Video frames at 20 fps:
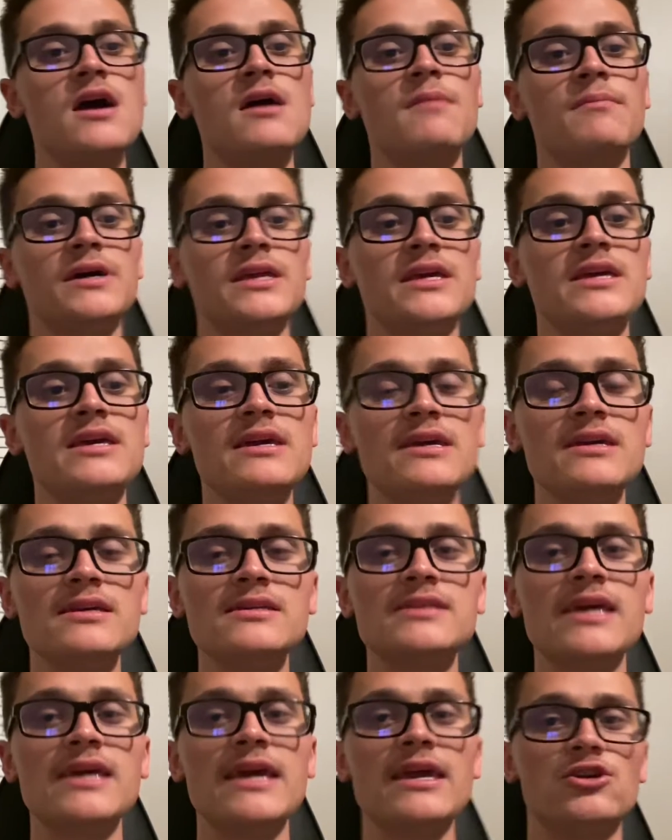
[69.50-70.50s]
but he
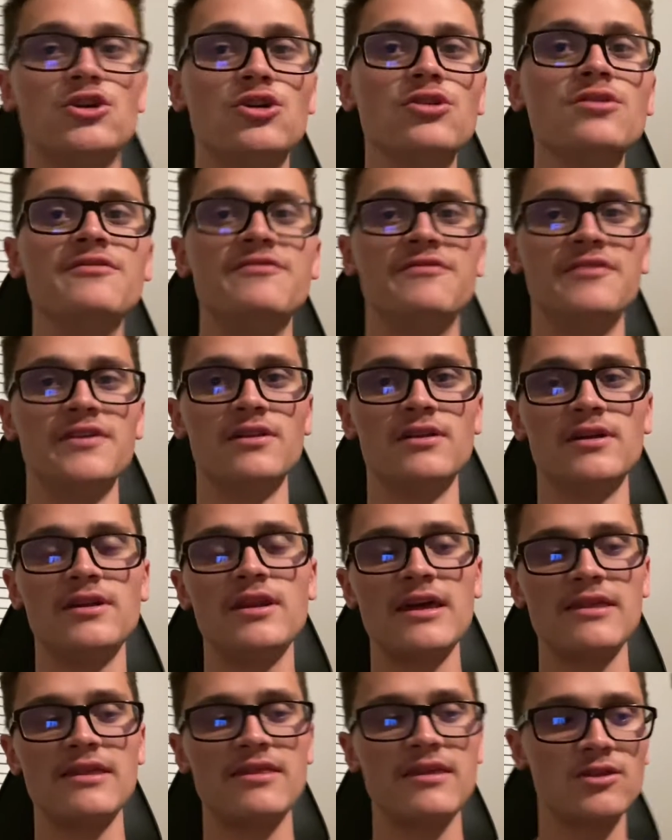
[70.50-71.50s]
is a good villain.
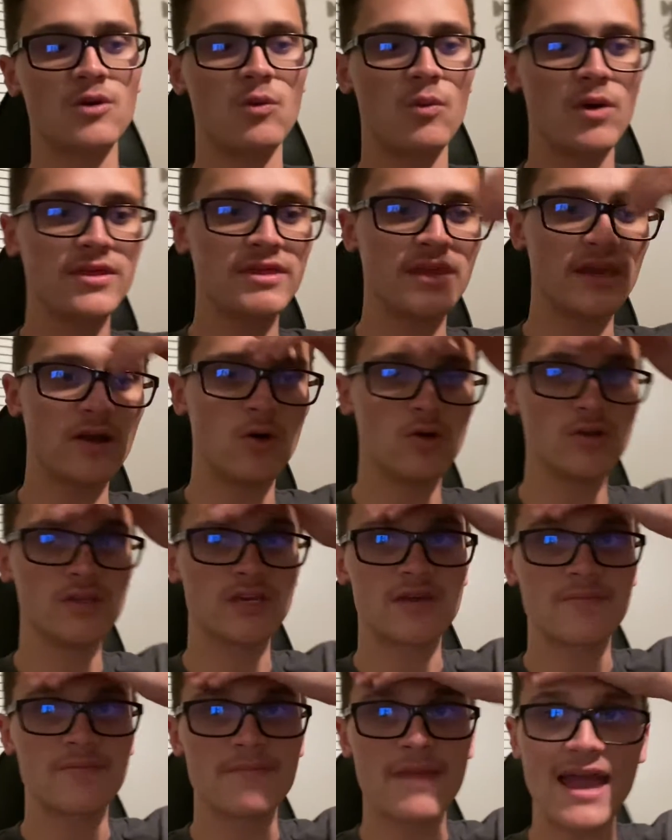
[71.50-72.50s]
I think the one thing
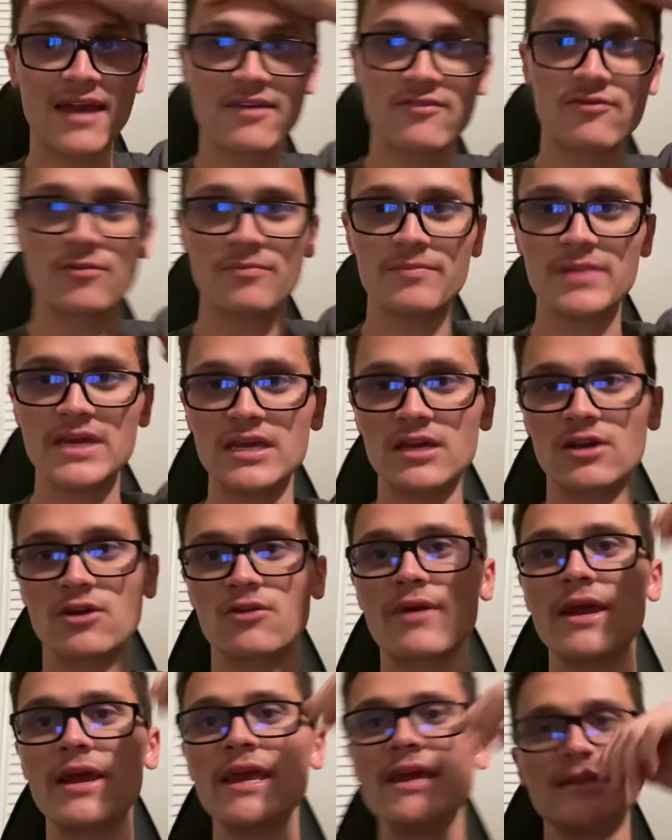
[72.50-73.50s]
holding him back from being
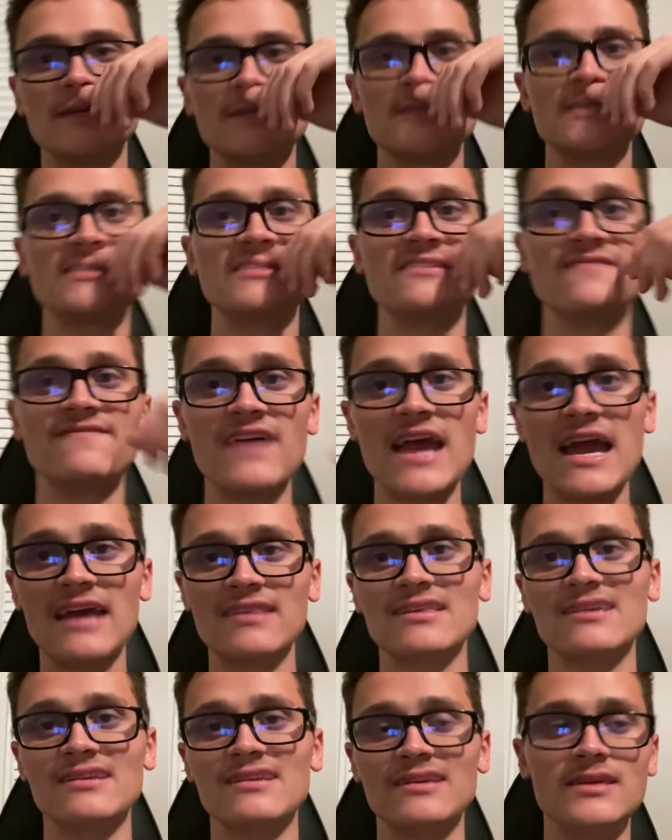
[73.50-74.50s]
greatness is the fact
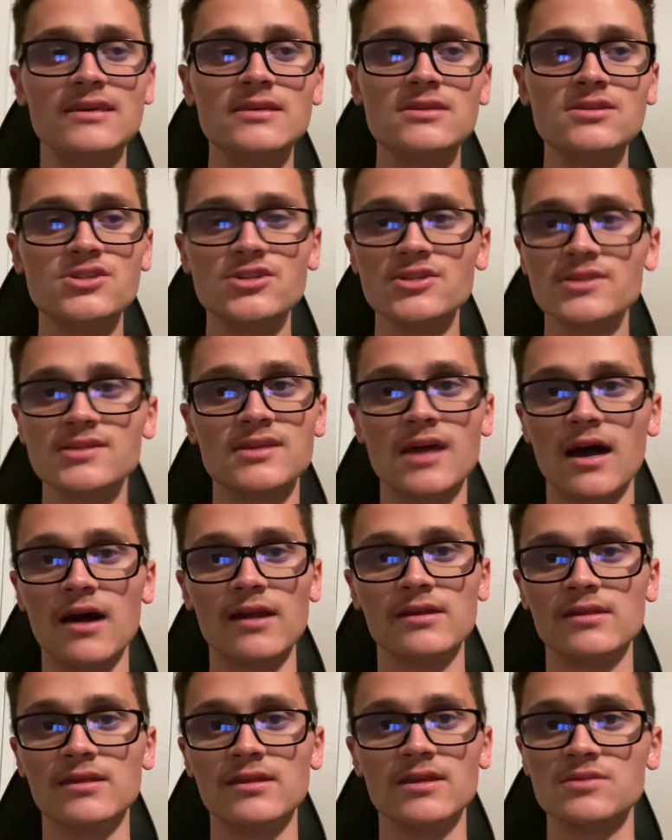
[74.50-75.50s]
that he's just
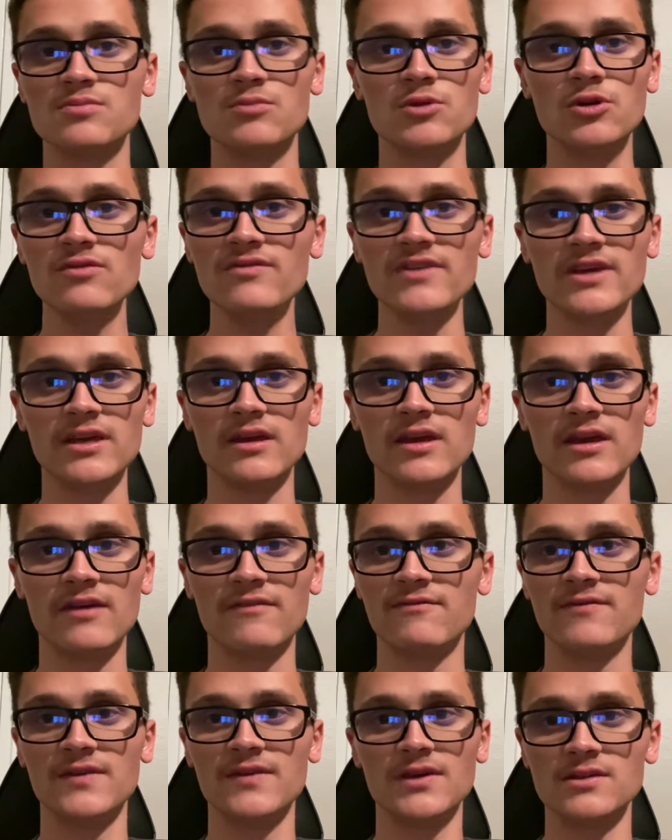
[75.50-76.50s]
not in this movie,
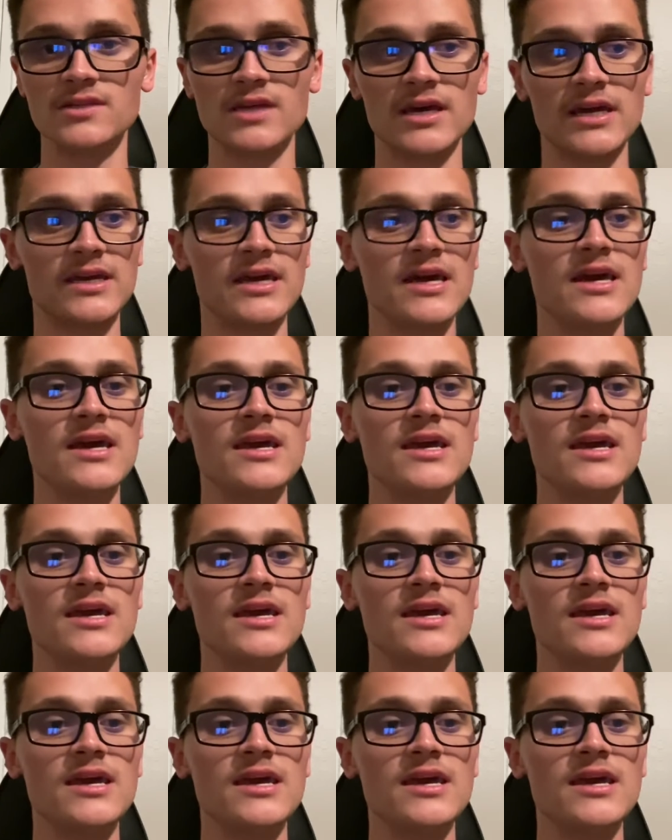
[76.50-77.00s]
it feels like.